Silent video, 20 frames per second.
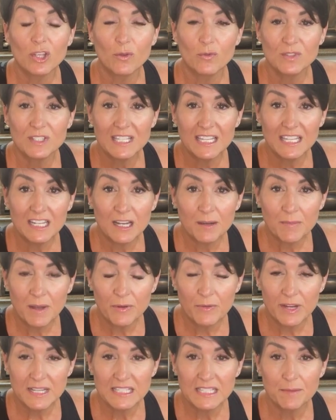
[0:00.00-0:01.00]
you've seen on my
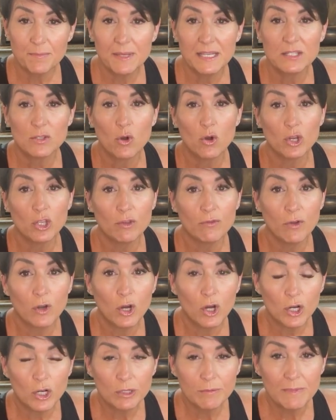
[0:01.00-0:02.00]
recipes or you've
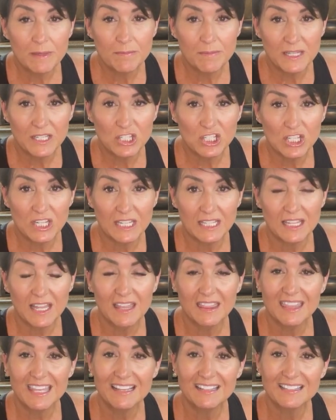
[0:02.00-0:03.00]
heard me mention
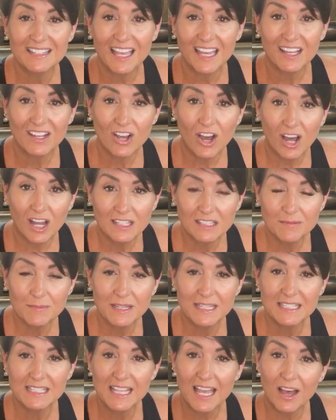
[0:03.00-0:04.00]
things like
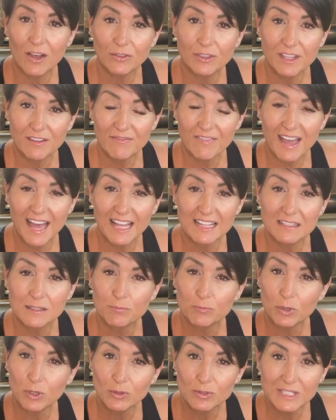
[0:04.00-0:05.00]
condiments, healthy fats,
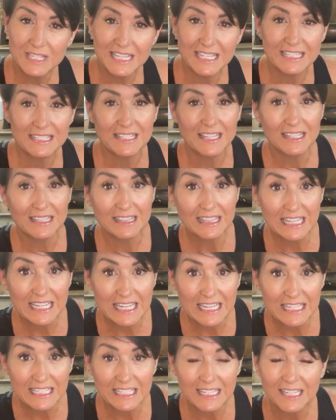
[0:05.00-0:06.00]
proteins,
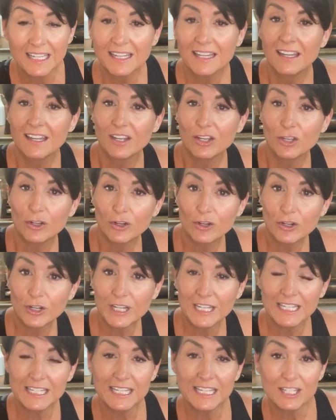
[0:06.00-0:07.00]
lean, your
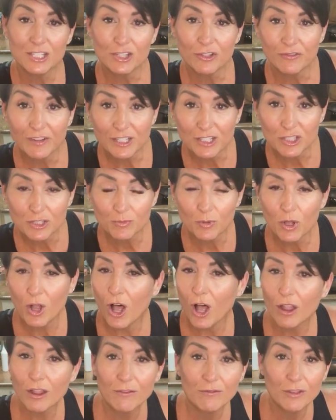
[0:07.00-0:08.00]
green is your vegetable.
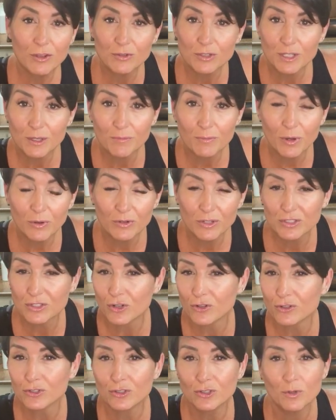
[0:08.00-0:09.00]
All of those components
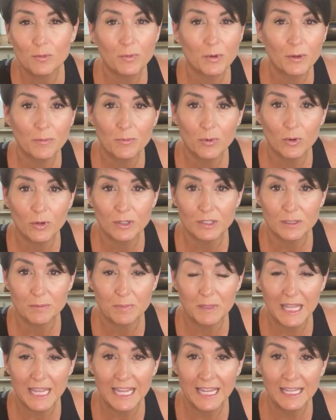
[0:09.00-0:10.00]
are super important to
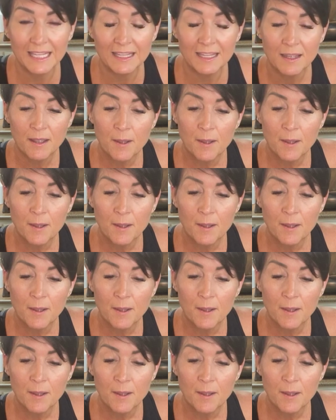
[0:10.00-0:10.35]
plan,